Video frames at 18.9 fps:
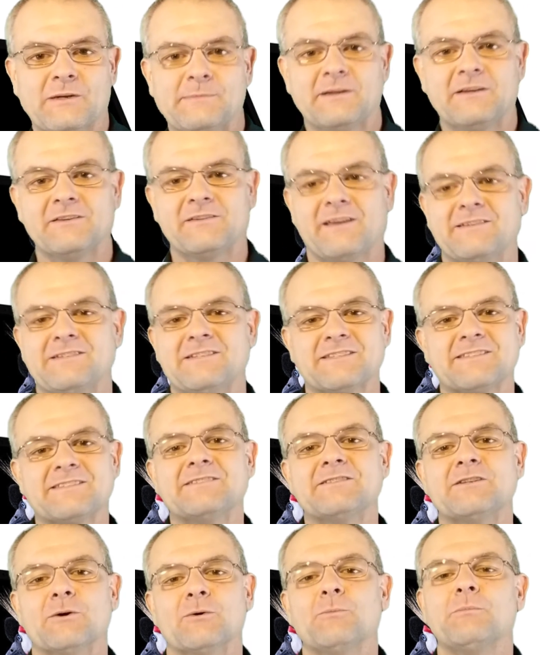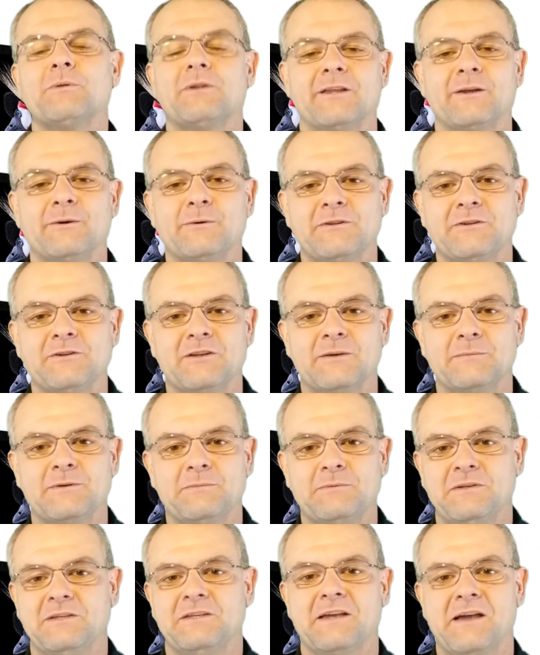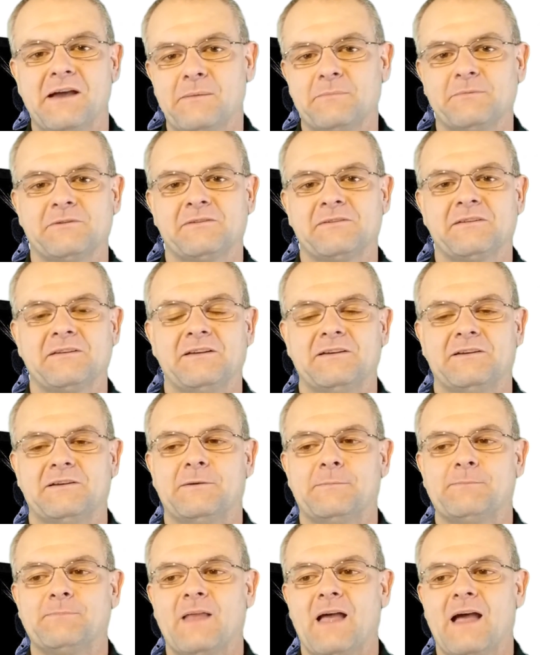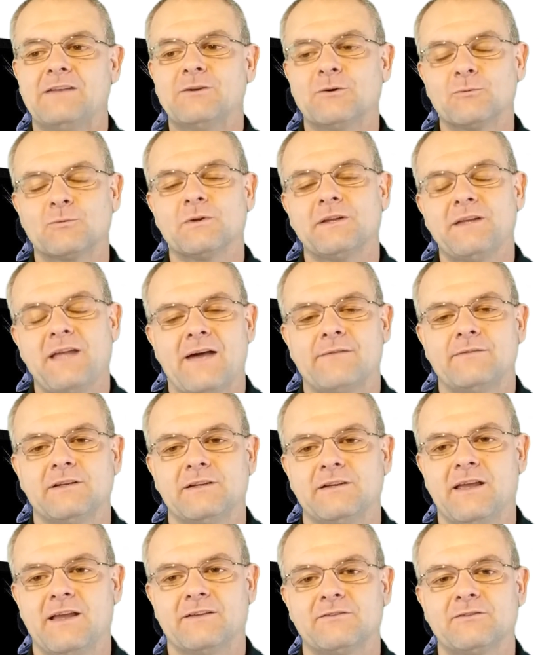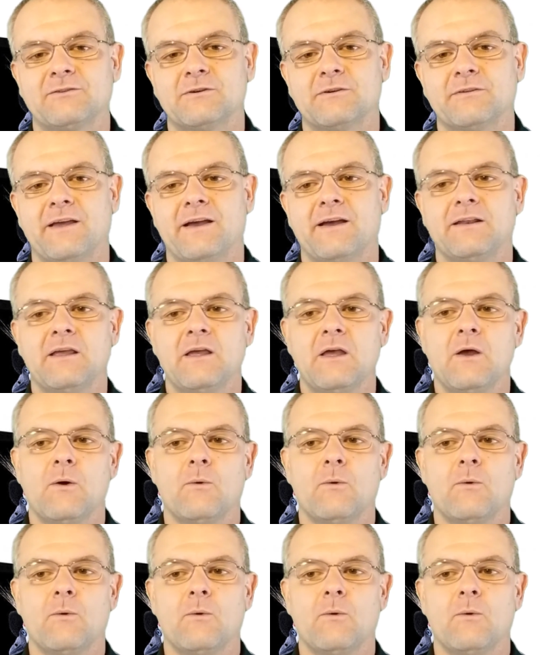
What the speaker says: because I just don't play with UWP apps, I don't really have a good answer on that.